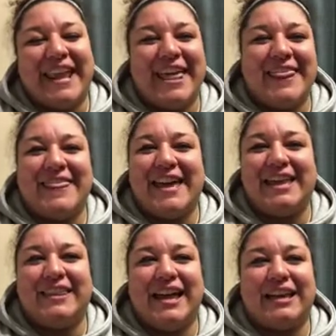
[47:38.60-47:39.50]
And
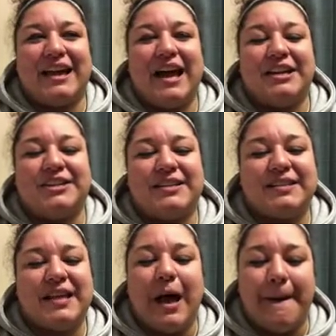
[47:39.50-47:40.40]
then like I
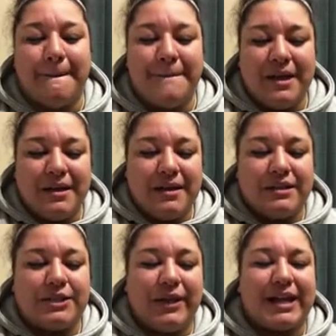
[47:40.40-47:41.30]
just
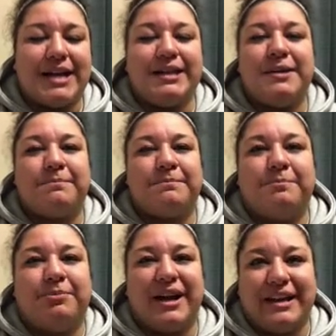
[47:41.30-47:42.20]
so like I didn't
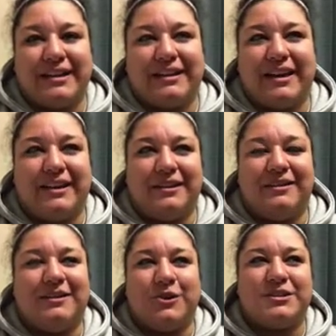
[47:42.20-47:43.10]
break any
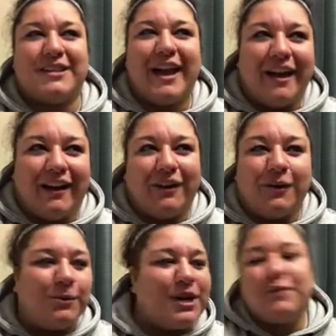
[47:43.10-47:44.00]
or tear
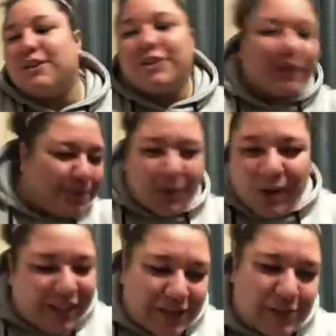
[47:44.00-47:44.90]
or whatever term you
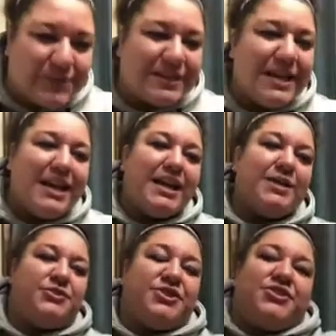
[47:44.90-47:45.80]
want to use. It
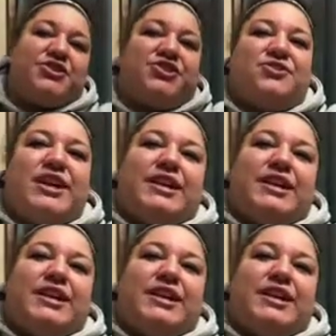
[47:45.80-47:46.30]
was just a strain.